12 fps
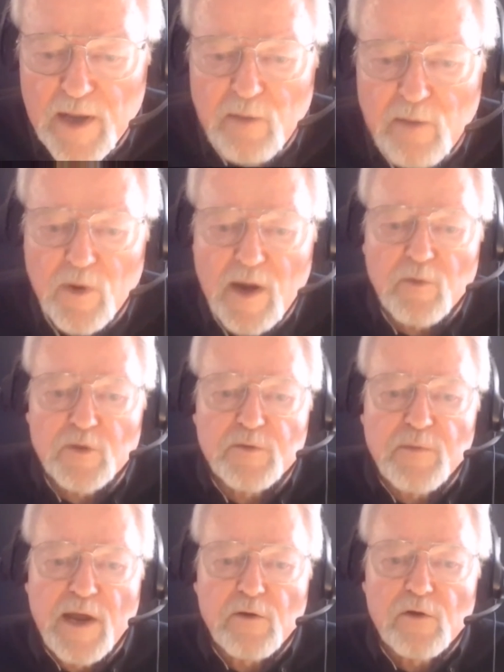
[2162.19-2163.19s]
were able
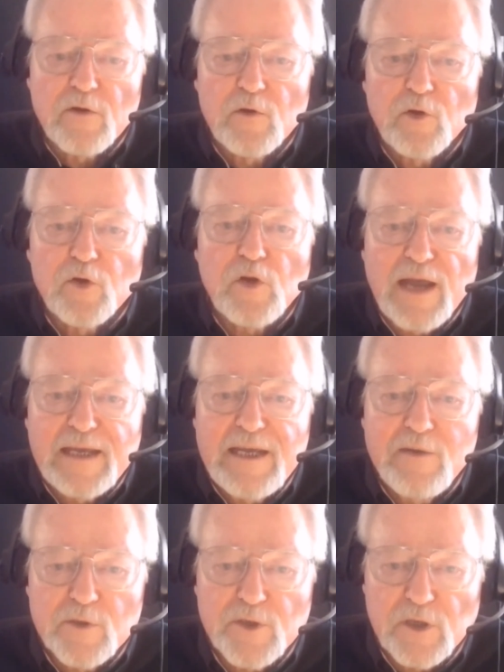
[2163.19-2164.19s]
to make Earl look like
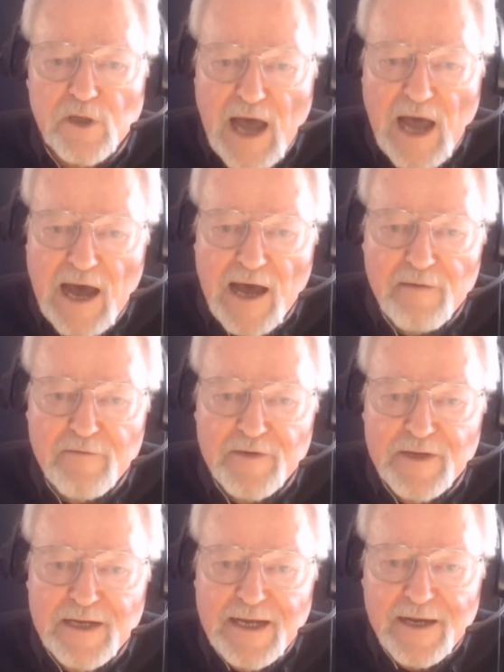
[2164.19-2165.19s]
he was alive,
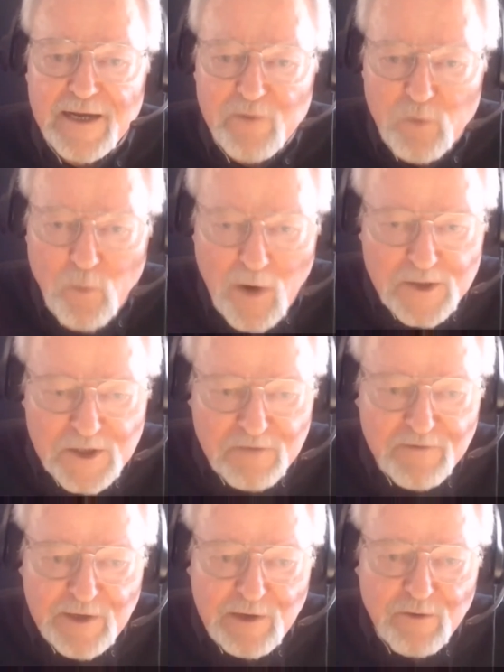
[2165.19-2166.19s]
and if you watch the
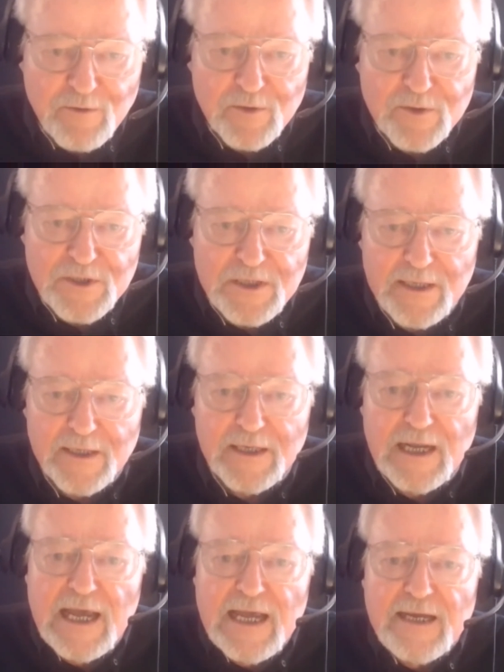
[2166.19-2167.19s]
video, you'll see it,
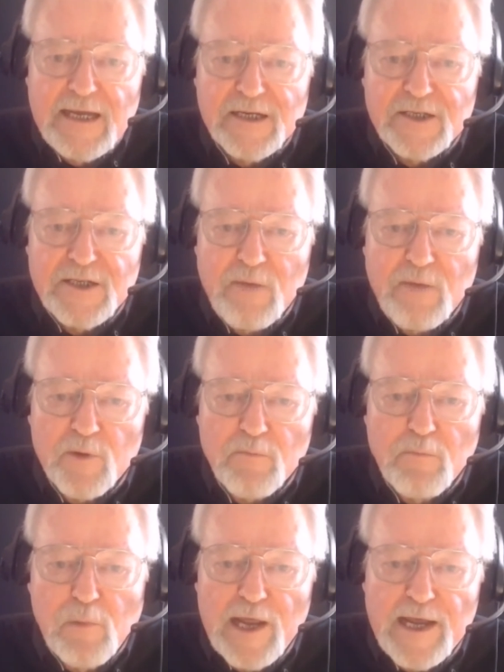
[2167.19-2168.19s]
is they would
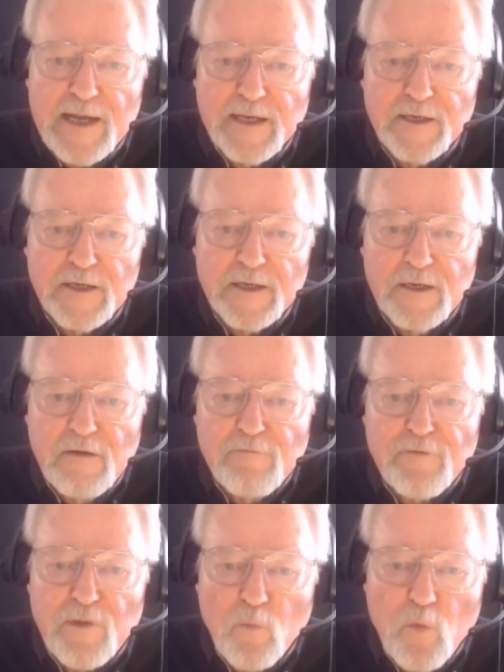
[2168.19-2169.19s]
blend
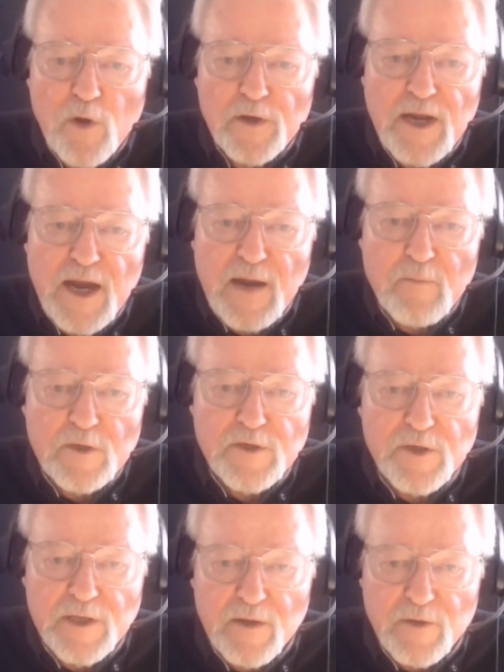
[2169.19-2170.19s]
from one camera
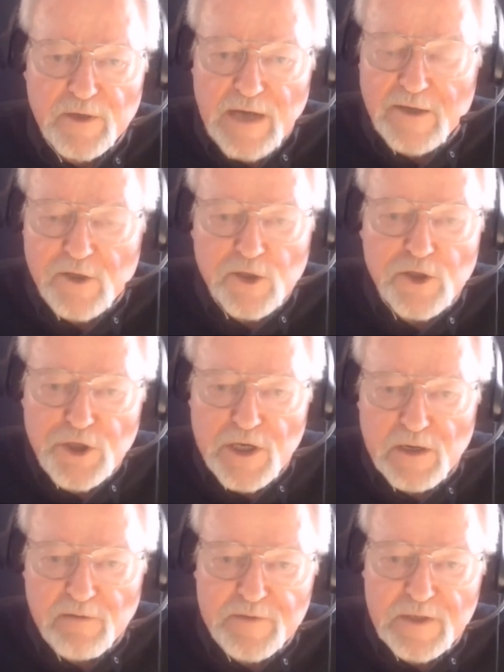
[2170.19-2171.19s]
to the other, not just
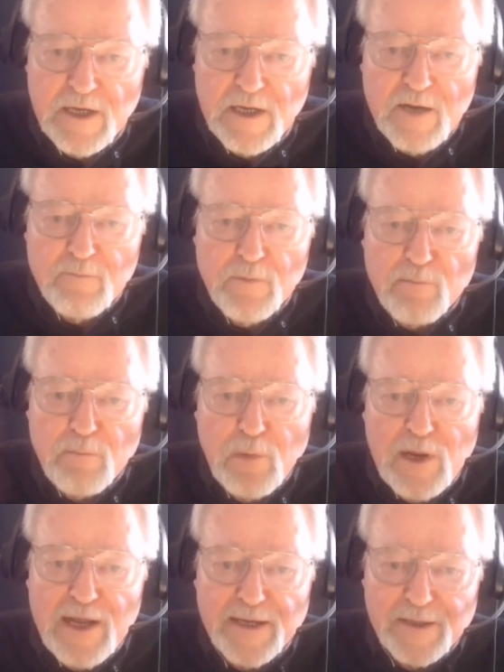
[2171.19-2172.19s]
shift, but
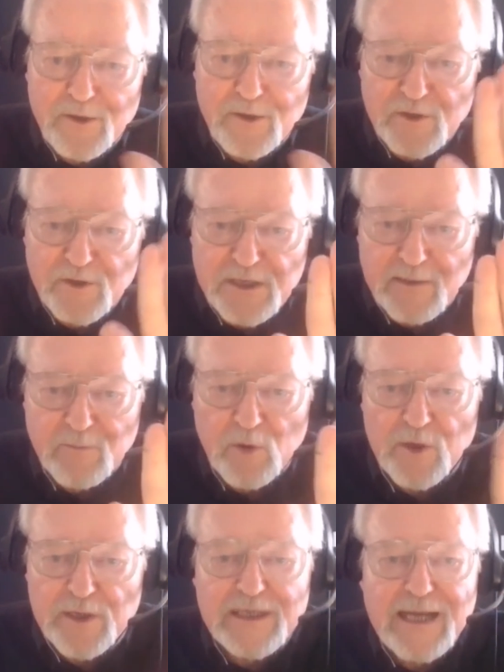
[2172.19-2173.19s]
blend. You'd see him
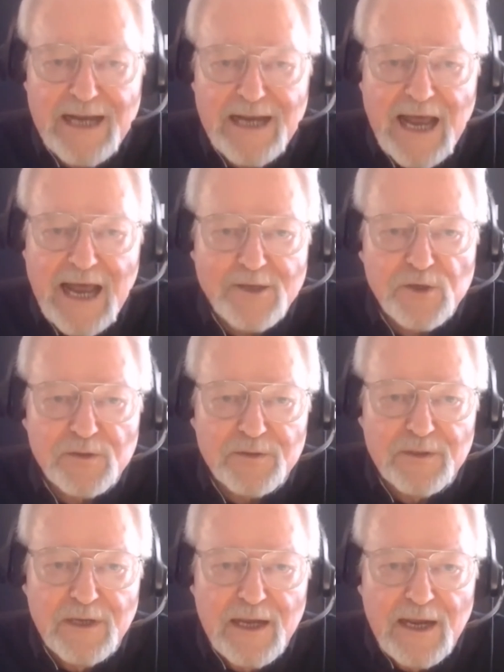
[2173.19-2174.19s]
looking dead at you,
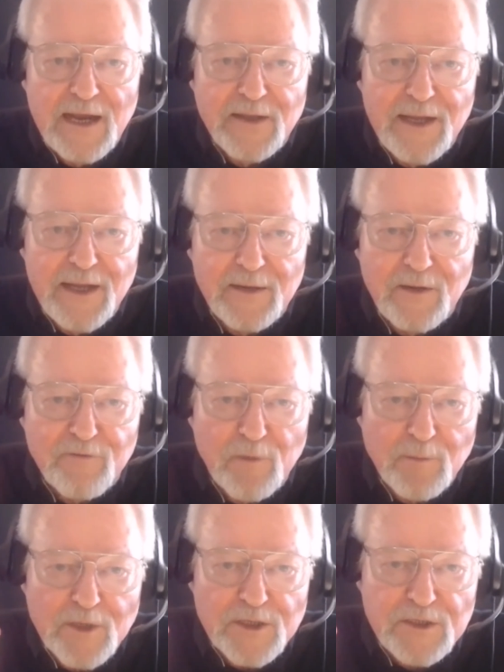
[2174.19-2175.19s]
and then
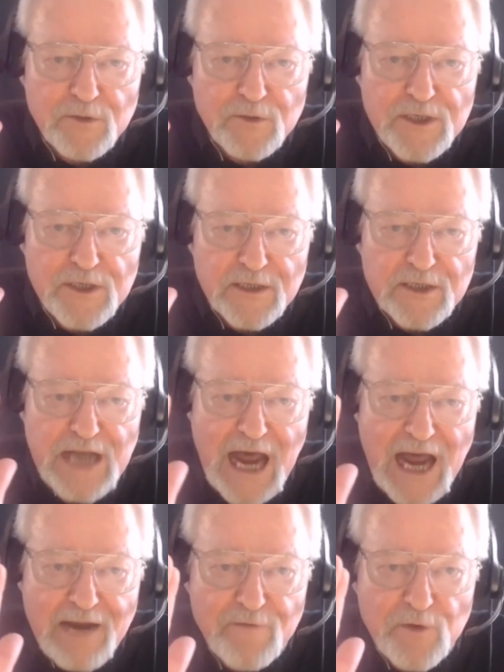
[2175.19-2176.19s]
from this, you'd see a
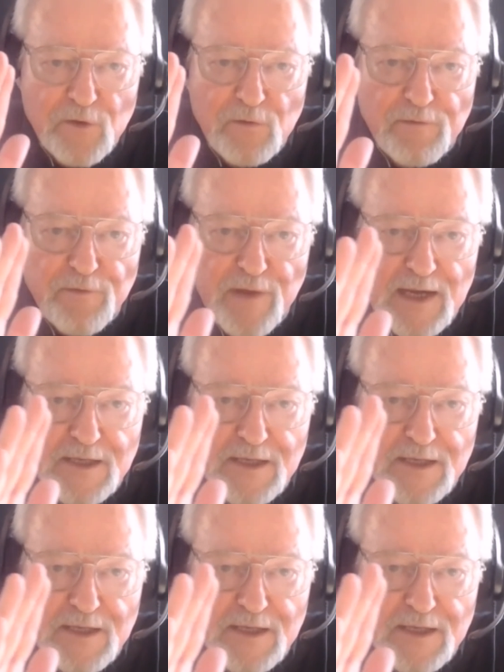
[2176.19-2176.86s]
side view phase